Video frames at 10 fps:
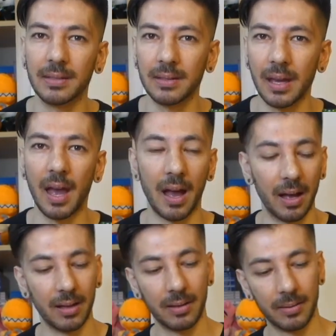Yeah.
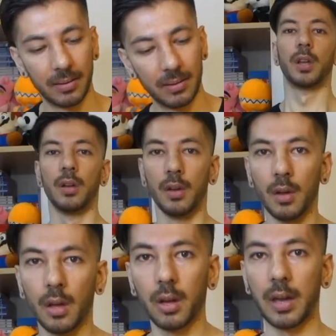
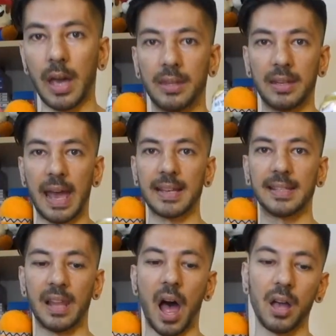Okay, the next
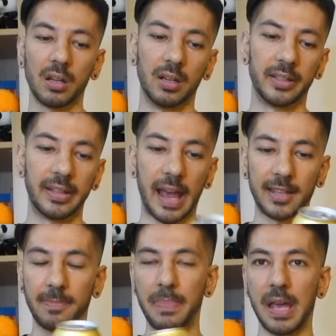lager, the
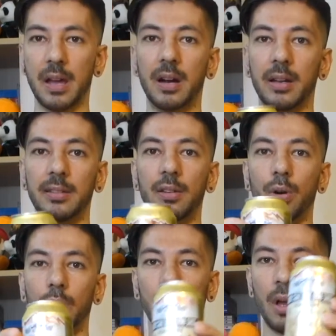next beer is
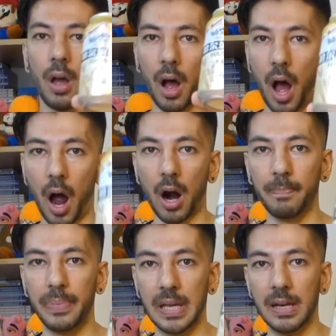called
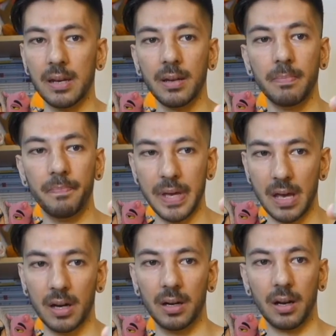Harbin
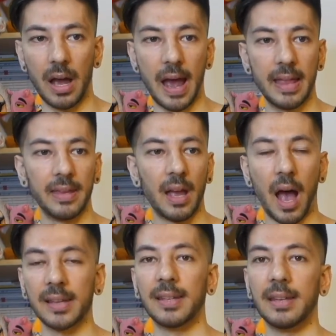beer. And
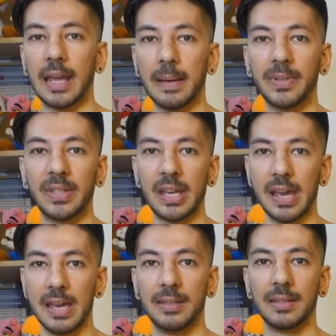as the name
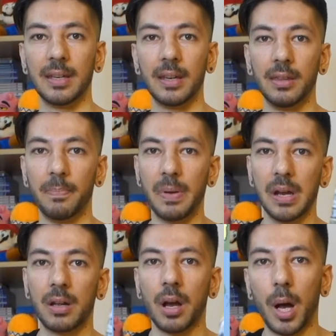says, the
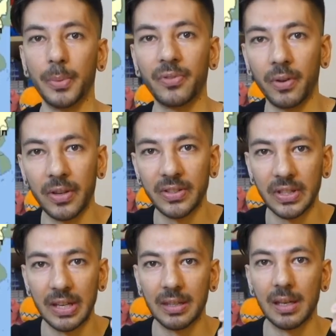beer comes from the
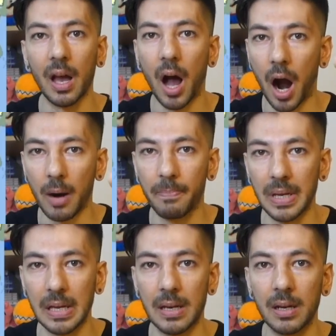city
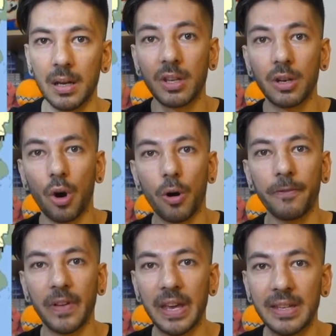Harbin, the
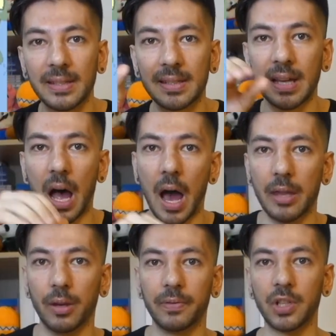northeast
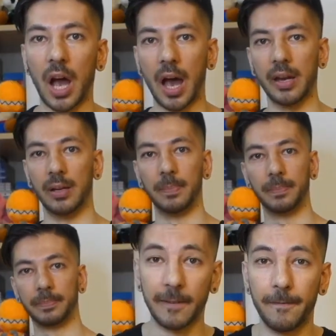side of China.
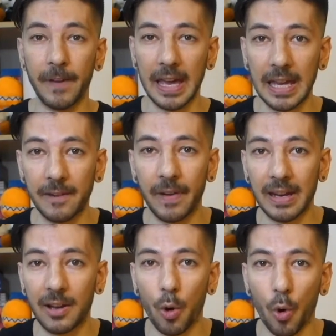It's a
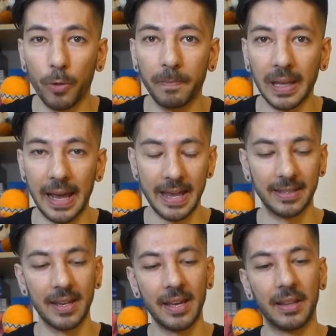very cold place.
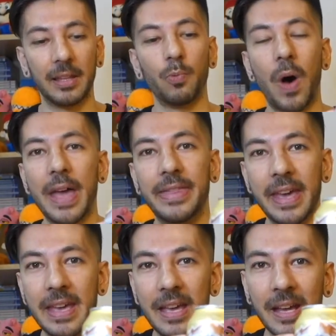That's why
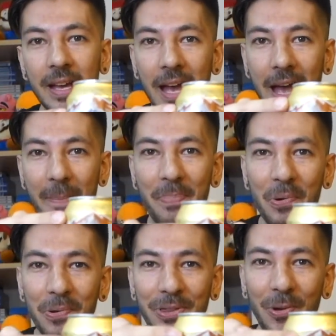they have
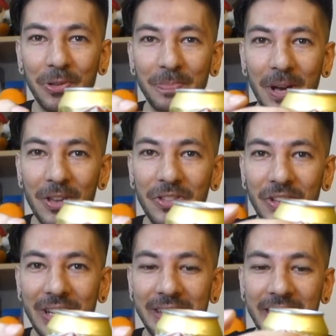put those mountains
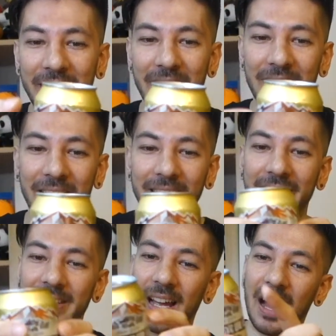in the
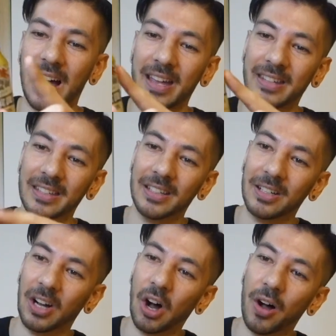design
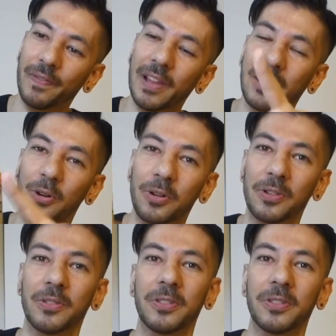of the logo.